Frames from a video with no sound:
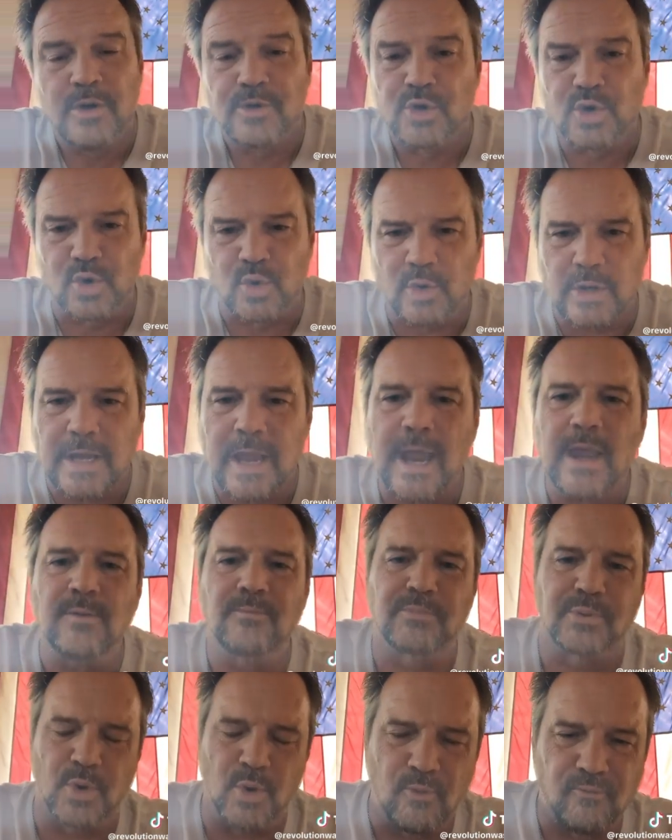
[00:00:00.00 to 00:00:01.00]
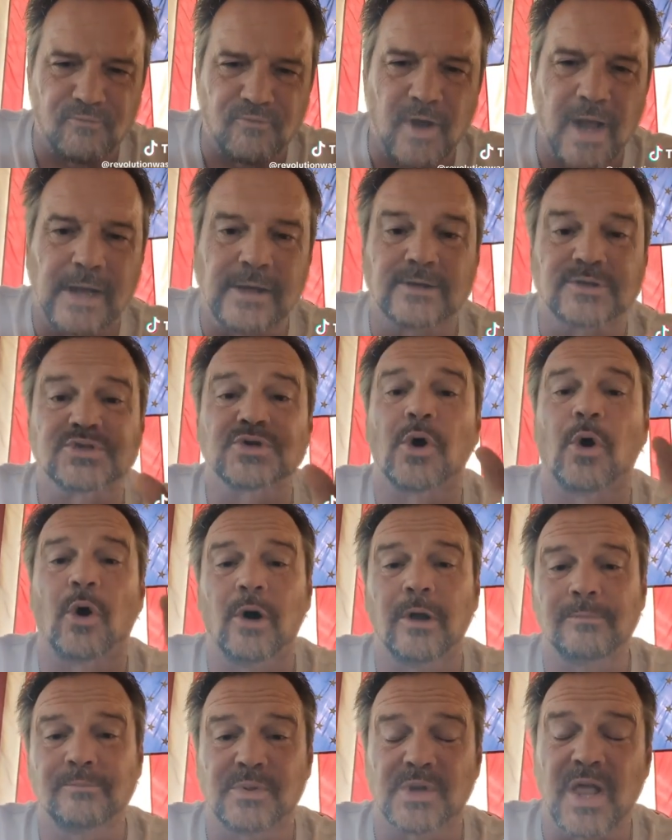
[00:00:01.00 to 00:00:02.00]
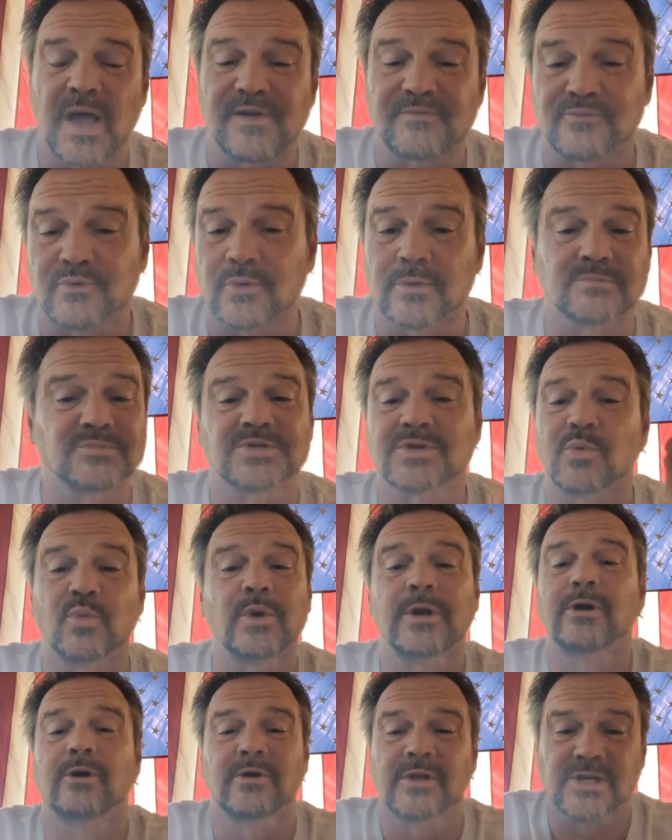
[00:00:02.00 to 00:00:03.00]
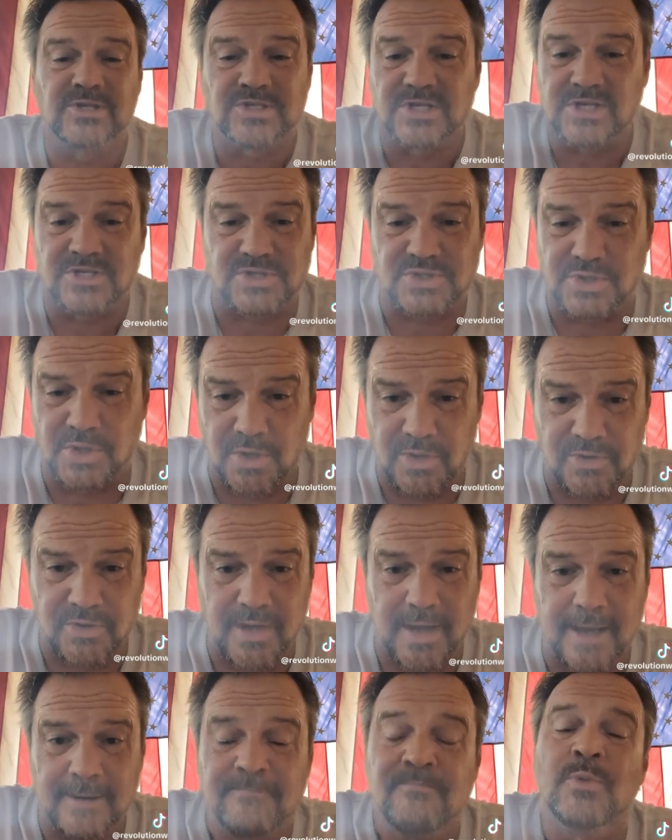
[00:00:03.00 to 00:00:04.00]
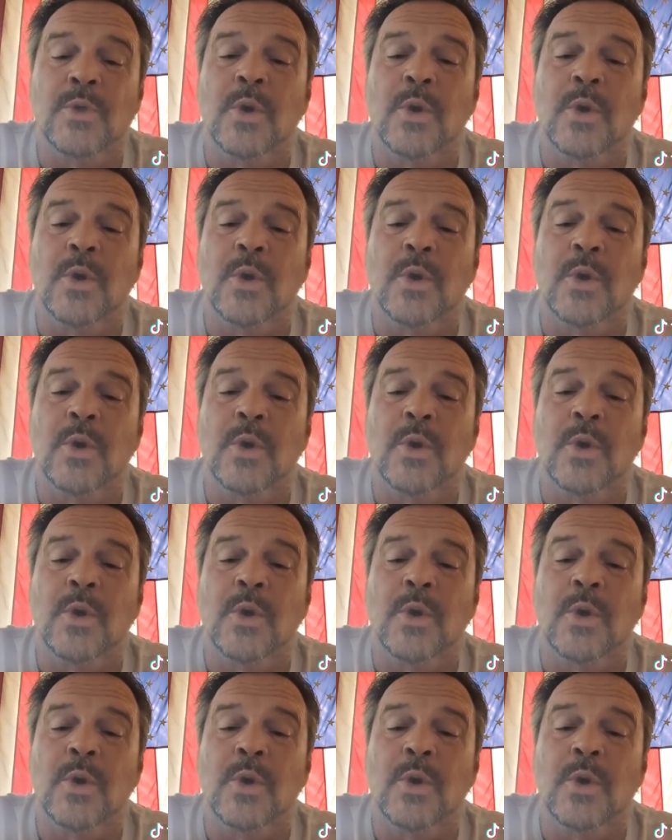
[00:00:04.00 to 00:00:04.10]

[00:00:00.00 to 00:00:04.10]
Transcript: create profiles on platforms that we don't exist on yet.